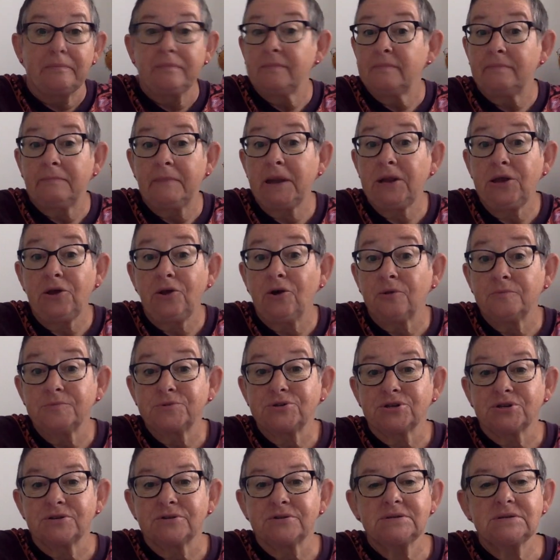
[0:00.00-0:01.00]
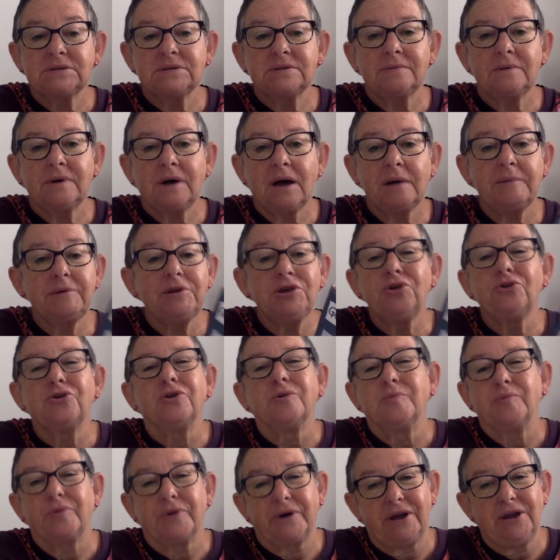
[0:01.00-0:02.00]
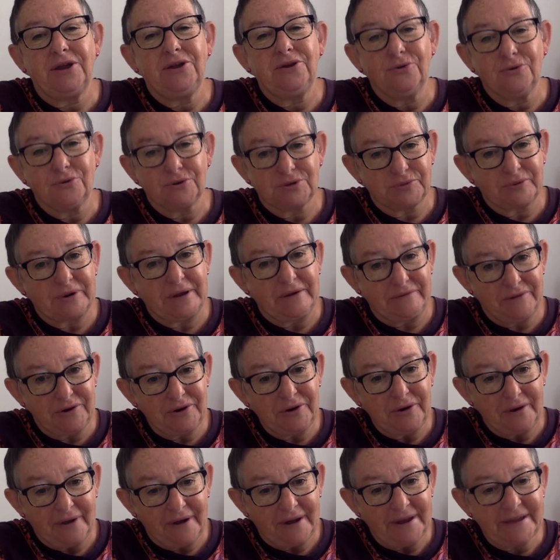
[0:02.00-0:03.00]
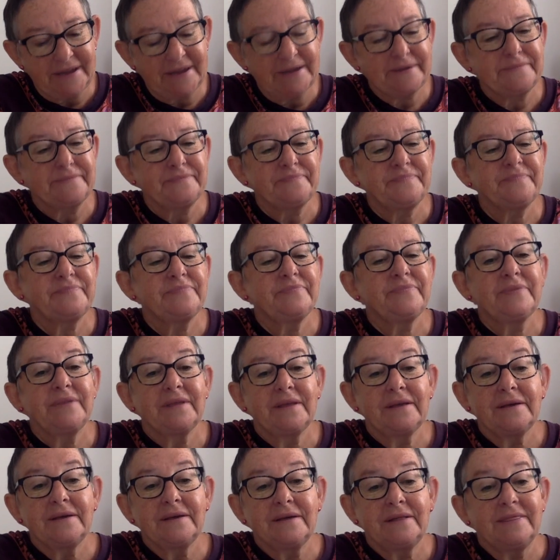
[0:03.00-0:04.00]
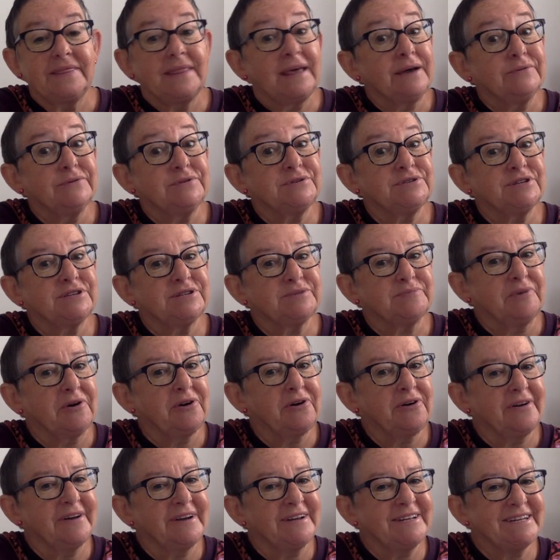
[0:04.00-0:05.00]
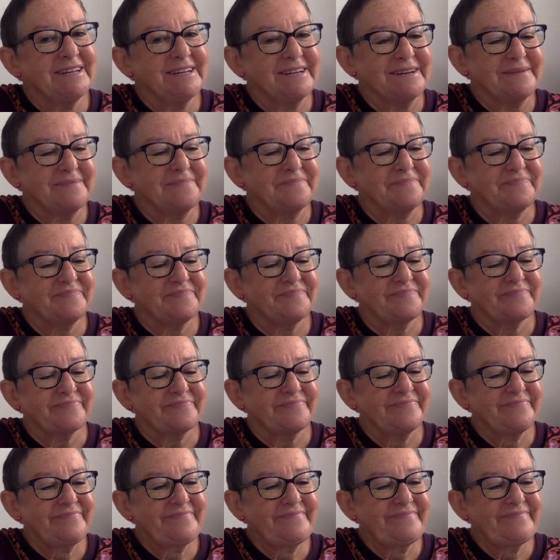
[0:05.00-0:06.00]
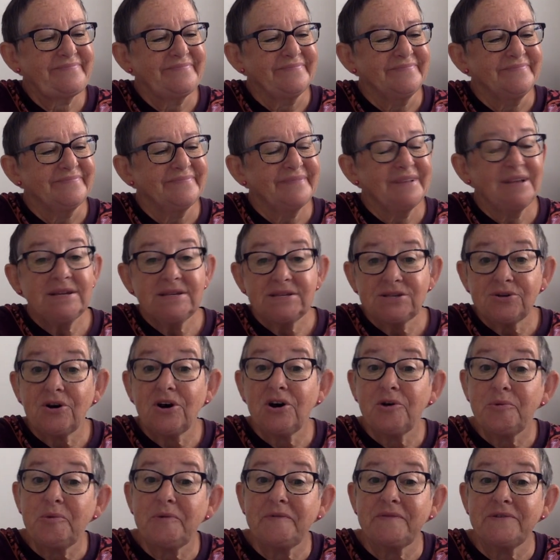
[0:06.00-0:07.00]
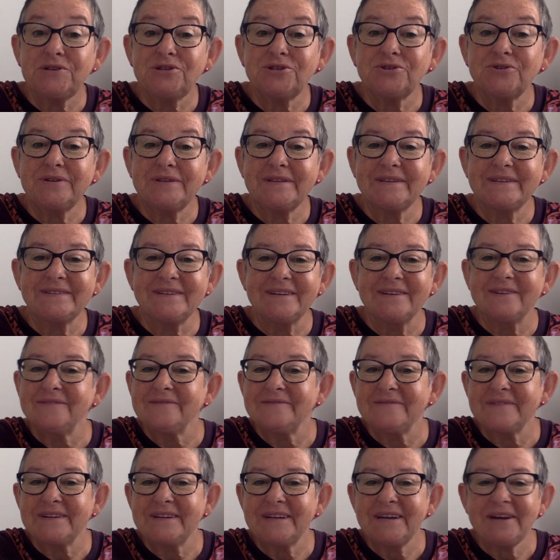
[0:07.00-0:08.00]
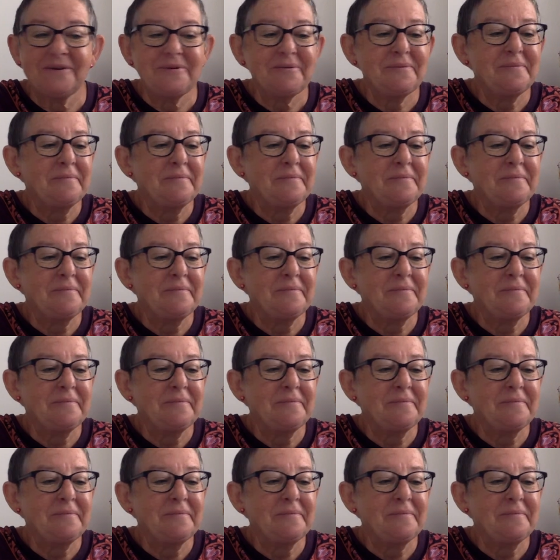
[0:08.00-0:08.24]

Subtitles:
Many options. I mean, you can put in yours whatever you like. That was just my idea. So I hope you've enjoyed this little video